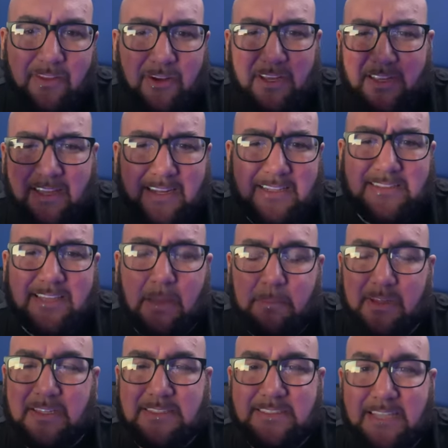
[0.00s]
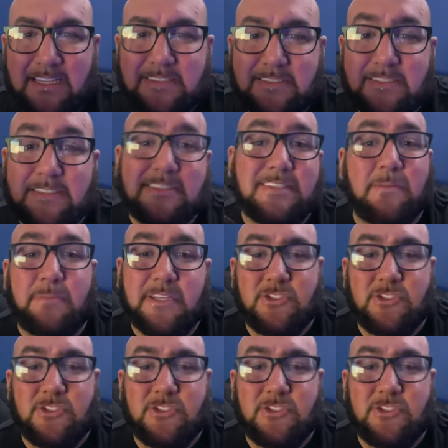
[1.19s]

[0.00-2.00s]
They're gonna get it chemically tested and send me